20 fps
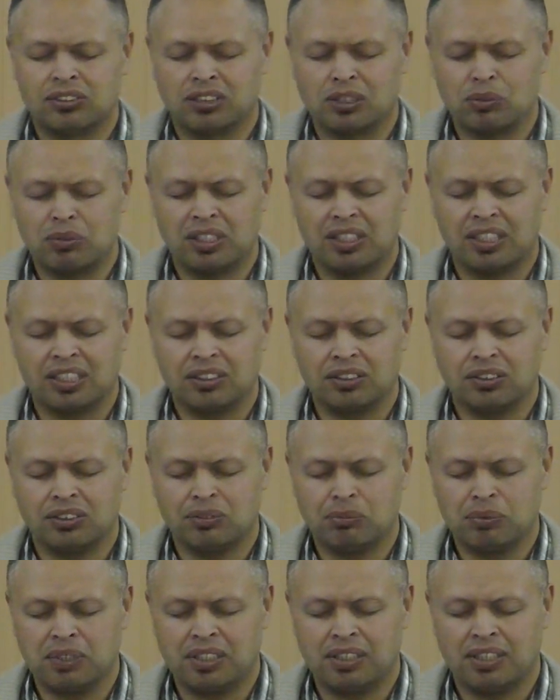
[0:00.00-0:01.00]
So we'd like to
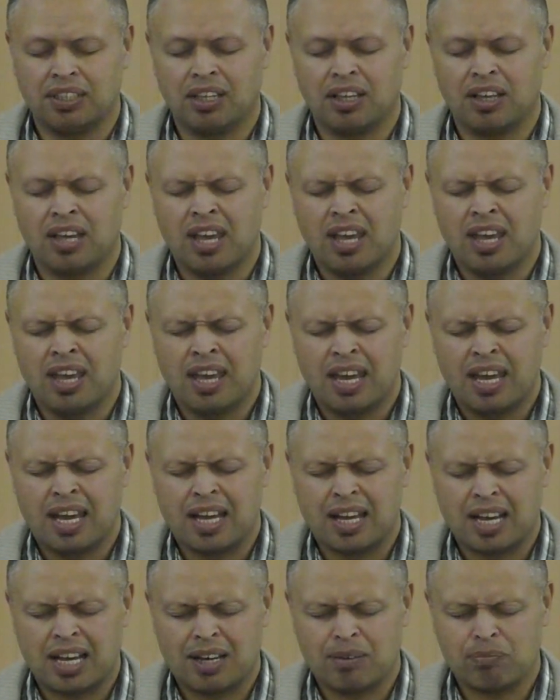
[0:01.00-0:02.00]
be
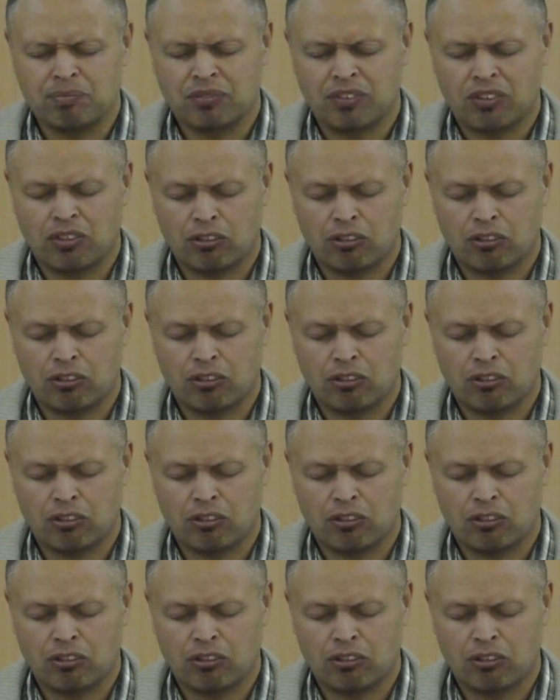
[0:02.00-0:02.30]
um,